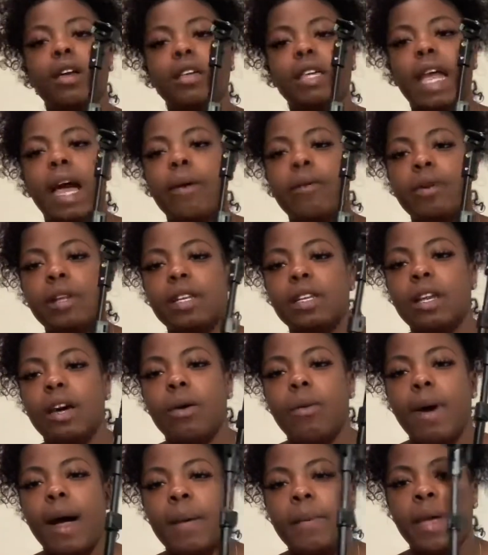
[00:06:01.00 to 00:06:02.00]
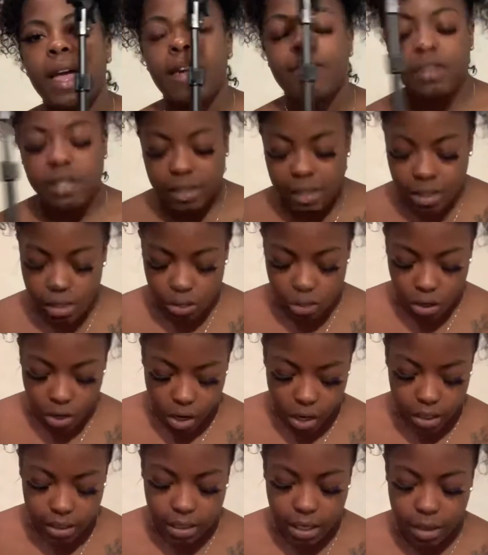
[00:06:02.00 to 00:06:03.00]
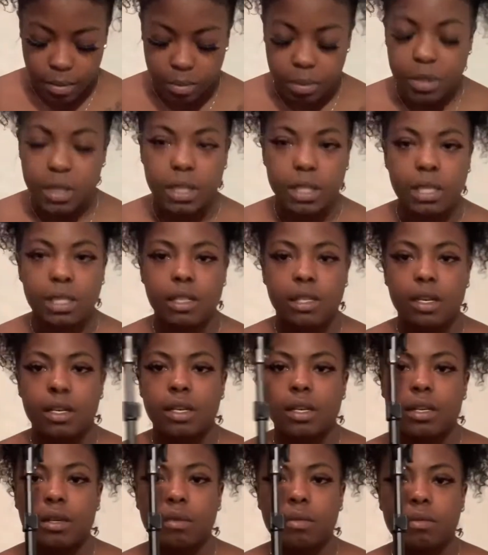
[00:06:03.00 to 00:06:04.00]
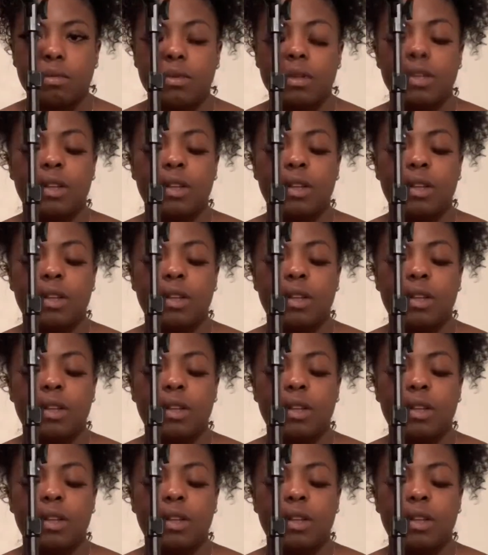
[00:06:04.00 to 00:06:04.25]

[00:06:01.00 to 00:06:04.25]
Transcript: Y'all want to know why I'm having such a hard time pulling this up?